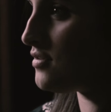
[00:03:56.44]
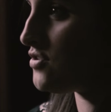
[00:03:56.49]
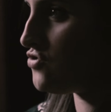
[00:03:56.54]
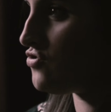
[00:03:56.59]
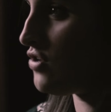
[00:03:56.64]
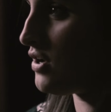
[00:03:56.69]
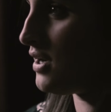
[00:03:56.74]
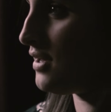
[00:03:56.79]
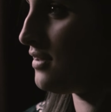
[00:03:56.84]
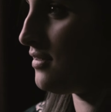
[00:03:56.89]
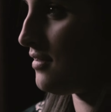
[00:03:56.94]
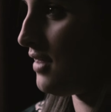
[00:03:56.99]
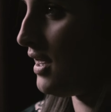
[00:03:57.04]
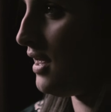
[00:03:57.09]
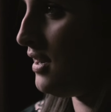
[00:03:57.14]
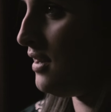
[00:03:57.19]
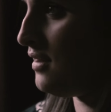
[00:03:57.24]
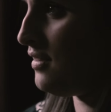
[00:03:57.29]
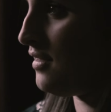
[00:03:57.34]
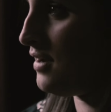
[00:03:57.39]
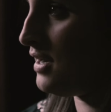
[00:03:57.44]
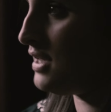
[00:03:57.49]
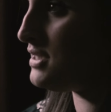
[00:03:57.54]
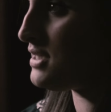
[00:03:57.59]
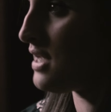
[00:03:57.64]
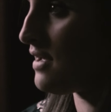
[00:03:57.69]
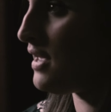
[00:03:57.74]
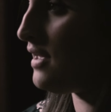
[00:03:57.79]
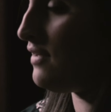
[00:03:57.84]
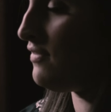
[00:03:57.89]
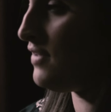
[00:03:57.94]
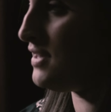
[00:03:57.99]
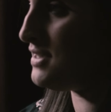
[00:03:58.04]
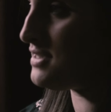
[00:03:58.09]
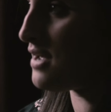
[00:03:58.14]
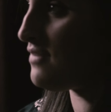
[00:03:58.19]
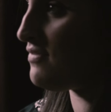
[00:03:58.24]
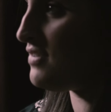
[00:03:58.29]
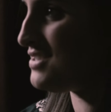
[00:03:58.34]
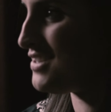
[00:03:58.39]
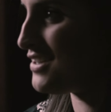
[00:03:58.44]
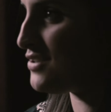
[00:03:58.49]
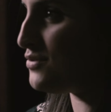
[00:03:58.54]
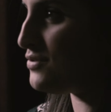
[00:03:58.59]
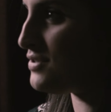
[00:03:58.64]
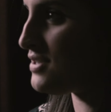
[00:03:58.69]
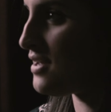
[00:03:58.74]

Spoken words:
that's struggling than it's if it's our physical